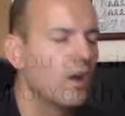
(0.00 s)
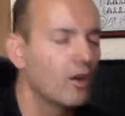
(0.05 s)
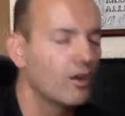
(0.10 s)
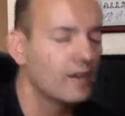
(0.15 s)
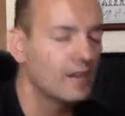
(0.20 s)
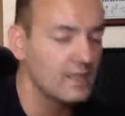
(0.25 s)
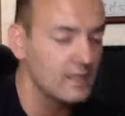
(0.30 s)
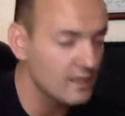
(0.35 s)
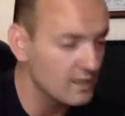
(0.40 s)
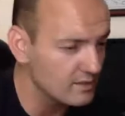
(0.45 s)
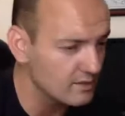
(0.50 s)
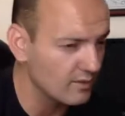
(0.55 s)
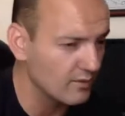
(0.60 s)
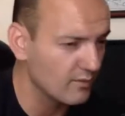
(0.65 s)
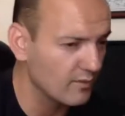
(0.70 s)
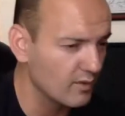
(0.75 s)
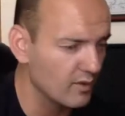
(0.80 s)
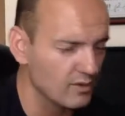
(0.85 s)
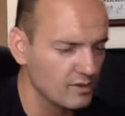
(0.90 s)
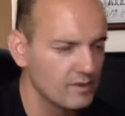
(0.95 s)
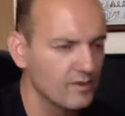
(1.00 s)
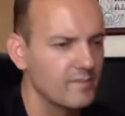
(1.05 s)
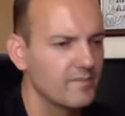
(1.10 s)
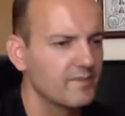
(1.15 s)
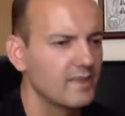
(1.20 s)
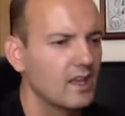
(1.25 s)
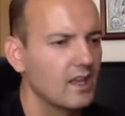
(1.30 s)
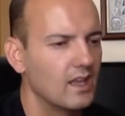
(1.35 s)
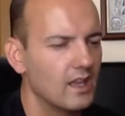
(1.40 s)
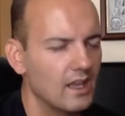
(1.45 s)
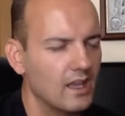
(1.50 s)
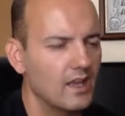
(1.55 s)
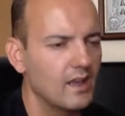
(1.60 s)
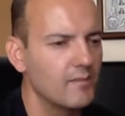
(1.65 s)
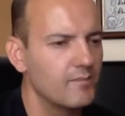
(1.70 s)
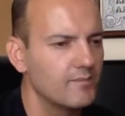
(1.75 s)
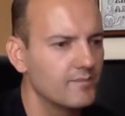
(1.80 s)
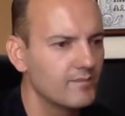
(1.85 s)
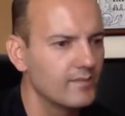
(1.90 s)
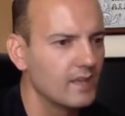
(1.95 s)
Okay, yes, of course.
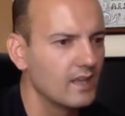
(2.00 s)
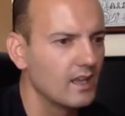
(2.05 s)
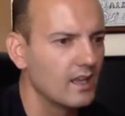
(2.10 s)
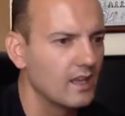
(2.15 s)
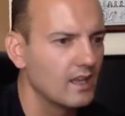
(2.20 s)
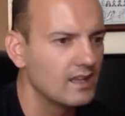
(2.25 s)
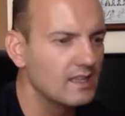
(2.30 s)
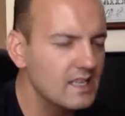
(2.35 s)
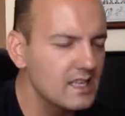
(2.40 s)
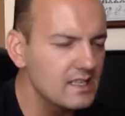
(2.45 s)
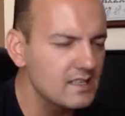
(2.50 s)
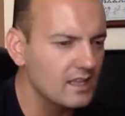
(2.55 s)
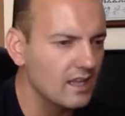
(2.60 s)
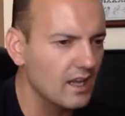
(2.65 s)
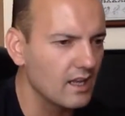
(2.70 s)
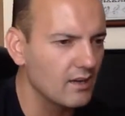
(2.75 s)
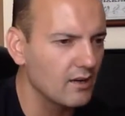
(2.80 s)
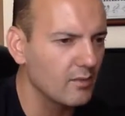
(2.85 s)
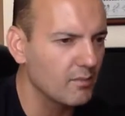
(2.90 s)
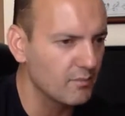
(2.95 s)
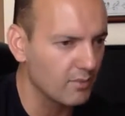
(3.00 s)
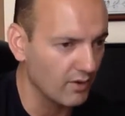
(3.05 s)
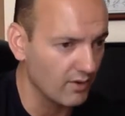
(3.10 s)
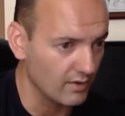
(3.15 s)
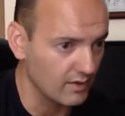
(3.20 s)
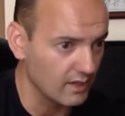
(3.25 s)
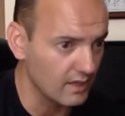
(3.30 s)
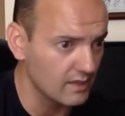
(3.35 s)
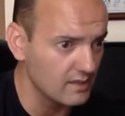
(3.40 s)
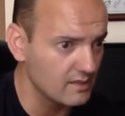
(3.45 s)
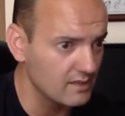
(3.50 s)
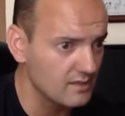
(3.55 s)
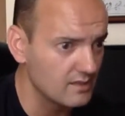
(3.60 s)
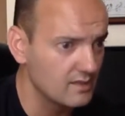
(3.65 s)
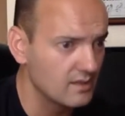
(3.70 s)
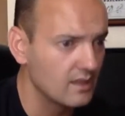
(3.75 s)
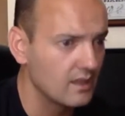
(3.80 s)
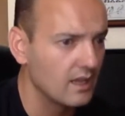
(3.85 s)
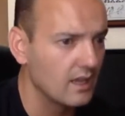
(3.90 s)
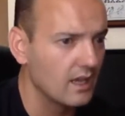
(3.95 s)
These kind of projects
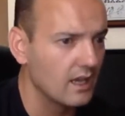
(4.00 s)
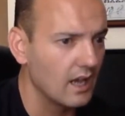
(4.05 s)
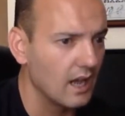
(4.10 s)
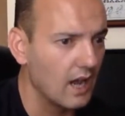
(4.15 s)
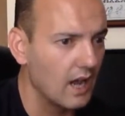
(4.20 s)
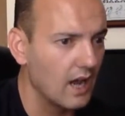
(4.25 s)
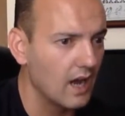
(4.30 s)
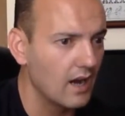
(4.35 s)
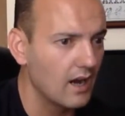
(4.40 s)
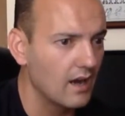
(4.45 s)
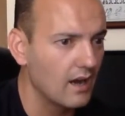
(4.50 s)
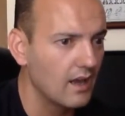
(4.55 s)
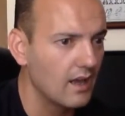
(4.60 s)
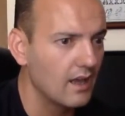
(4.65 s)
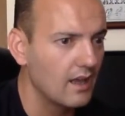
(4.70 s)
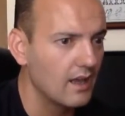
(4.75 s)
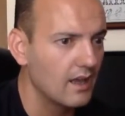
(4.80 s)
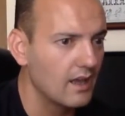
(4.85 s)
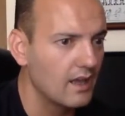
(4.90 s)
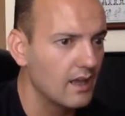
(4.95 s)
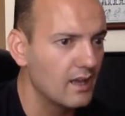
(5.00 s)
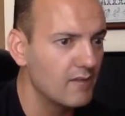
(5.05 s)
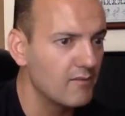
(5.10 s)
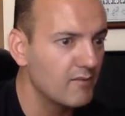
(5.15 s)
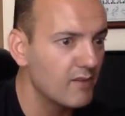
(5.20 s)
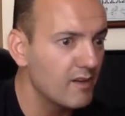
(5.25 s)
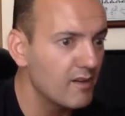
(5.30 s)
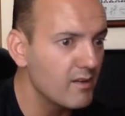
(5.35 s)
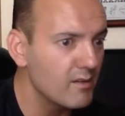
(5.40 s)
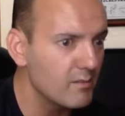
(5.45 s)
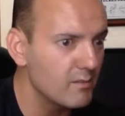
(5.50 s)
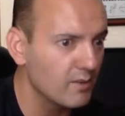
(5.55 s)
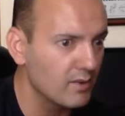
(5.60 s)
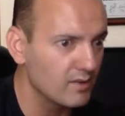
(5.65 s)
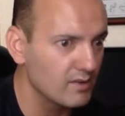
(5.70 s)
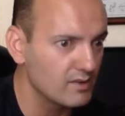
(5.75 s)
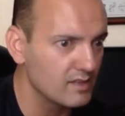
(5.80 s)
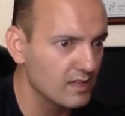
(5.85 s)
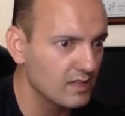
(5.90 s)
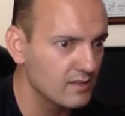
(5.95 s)
are very
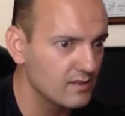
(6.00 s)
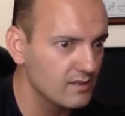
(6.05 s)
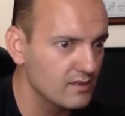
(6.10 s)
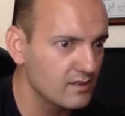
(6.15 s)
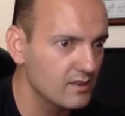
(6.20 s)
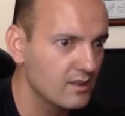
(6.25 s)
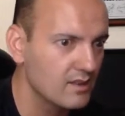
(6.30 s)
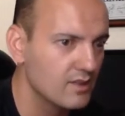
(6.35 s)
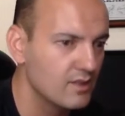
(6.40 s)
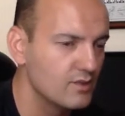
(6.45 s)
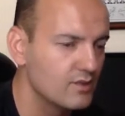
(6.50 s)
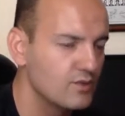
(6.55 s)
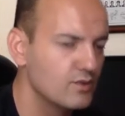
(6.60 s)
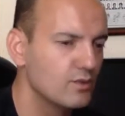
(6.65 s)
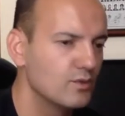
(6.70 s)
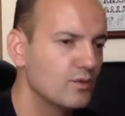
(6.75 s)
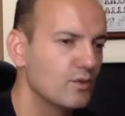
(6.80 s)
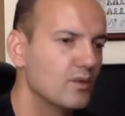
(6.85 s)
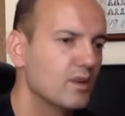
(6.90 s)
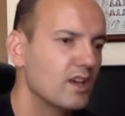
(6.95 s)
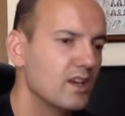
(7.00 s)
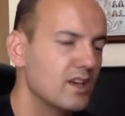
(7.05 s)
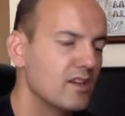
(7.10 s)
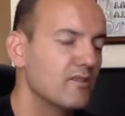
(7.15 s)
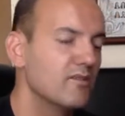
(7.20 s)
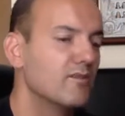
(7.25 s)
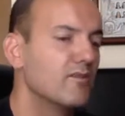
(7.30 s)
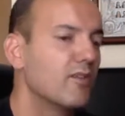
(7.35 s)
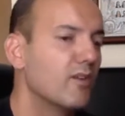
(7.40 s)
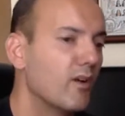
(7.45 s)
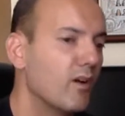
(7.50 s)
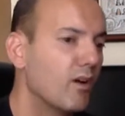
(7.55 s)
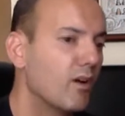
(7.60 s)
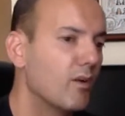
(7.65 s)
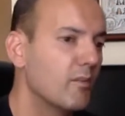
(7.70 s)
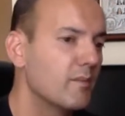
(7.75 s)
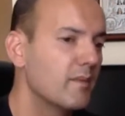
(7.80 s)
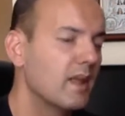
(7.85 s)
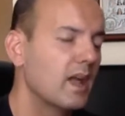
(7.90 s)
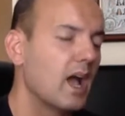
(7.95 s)
important to
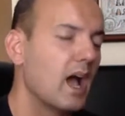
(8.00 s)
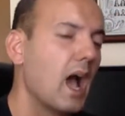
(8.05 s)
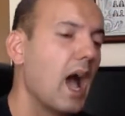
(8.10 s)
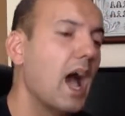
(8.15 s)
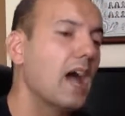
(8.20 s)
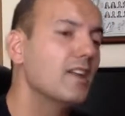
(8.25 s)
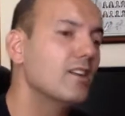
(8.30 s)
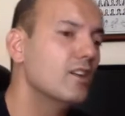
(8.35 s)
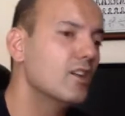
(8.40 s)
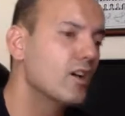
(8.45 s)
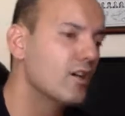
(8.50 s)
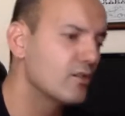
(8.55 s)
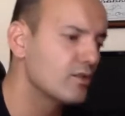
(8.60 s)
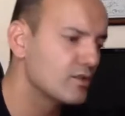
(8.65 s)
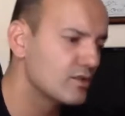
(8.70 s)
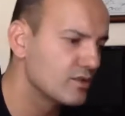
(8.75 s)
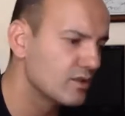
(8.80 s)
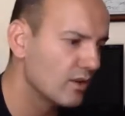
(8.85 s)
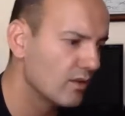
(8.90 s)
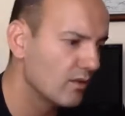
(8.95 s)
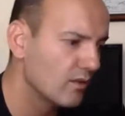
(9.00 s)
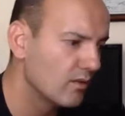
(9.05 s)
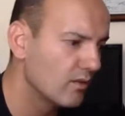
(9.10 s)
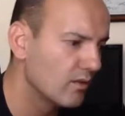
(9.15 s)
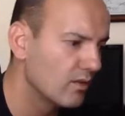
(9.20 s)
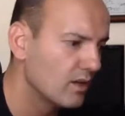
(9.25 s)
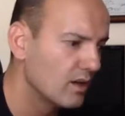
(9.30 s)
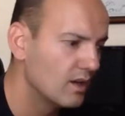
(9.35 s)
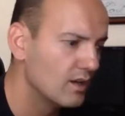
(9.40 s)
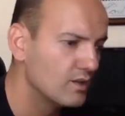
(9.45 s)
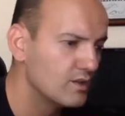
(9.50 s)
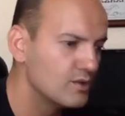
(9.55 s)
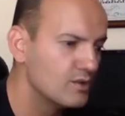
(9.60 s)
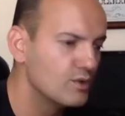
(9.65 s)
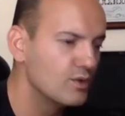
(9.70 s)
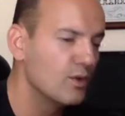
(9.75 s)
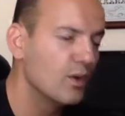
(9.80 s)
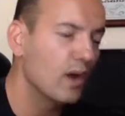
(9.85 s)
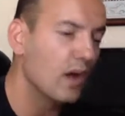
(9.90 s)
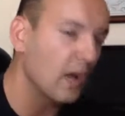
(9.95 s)
inform and also
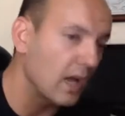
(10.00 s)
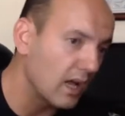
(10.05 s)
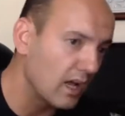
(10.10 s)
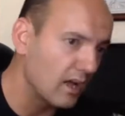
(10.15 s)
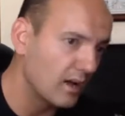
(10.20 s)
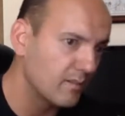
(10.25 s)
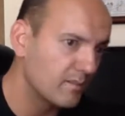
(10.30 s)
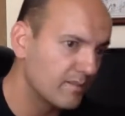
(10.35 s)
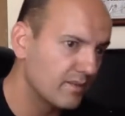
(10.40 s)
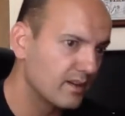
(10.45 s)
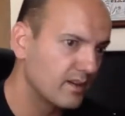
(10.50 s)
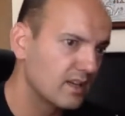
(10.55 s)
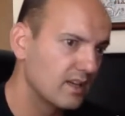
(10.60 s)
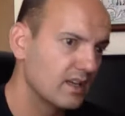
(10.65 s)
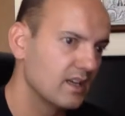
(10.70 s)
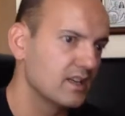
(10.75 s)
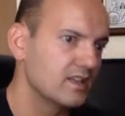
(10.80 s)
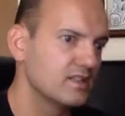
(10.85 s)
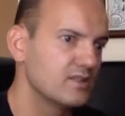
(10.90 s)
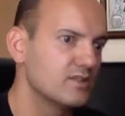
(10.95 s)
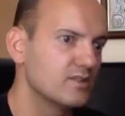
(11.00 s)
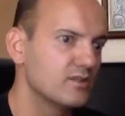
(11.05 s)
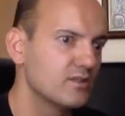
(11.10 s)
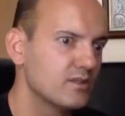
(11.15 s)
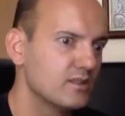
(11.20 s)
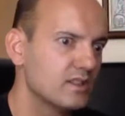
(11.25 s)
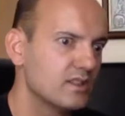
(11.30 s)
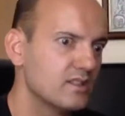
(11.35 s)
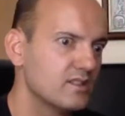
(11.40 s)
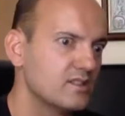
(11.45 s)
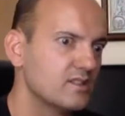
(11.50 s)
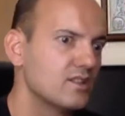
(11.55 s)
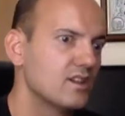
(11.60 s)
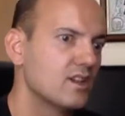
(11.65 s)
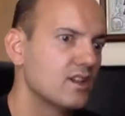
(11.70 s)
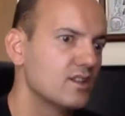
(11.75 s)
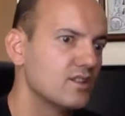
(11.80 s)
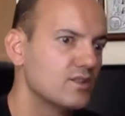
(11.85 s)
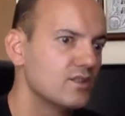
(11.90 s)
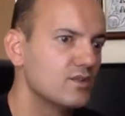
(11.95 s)
to help the students
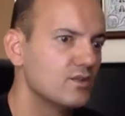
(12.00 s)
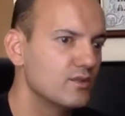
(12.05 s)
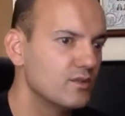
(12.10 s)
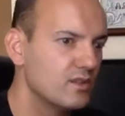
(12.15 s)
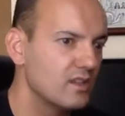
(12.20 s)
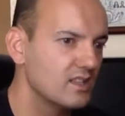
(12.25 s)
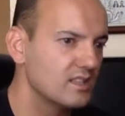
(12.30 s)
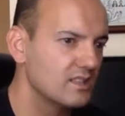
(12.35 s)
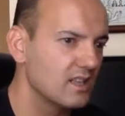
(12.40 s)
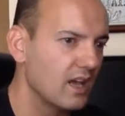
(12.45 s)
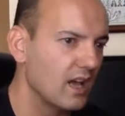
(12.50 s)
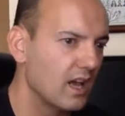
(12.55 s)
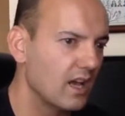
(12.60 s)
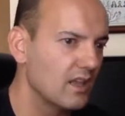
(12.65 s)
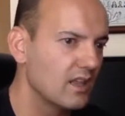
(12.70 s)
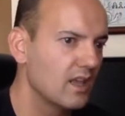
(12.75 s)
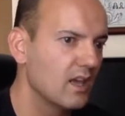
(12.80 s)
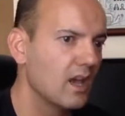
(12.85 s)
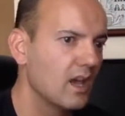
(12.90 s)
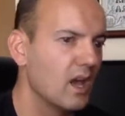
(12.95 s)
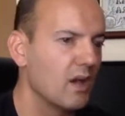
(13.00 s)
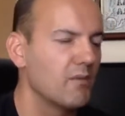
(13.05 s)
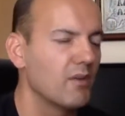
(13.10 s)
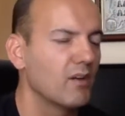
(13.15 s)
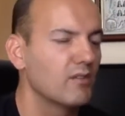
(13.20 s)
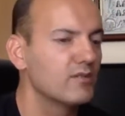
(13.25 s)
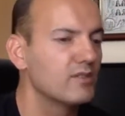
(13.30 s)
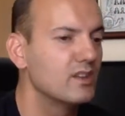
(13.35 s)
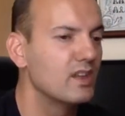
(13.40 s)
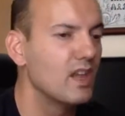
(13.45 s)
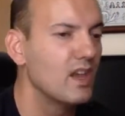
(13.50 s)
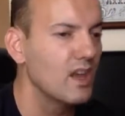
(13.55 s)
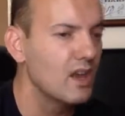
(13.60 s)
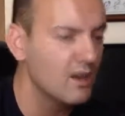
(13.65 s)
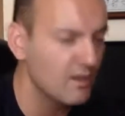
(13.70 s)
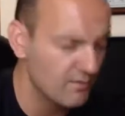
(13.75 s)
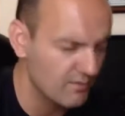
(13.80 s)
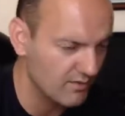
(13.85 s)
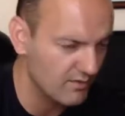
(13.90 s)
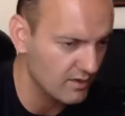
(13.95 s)
to decide about their
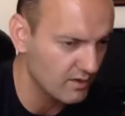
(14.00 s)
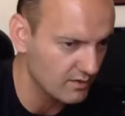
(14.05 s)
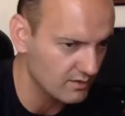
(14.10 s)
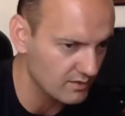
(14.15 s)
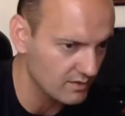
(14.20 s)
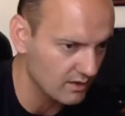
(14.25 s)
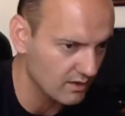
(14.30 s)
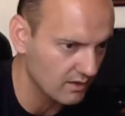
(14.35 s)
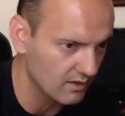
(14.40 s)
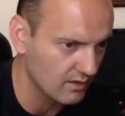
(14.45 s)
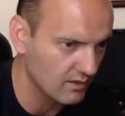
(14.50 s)
future.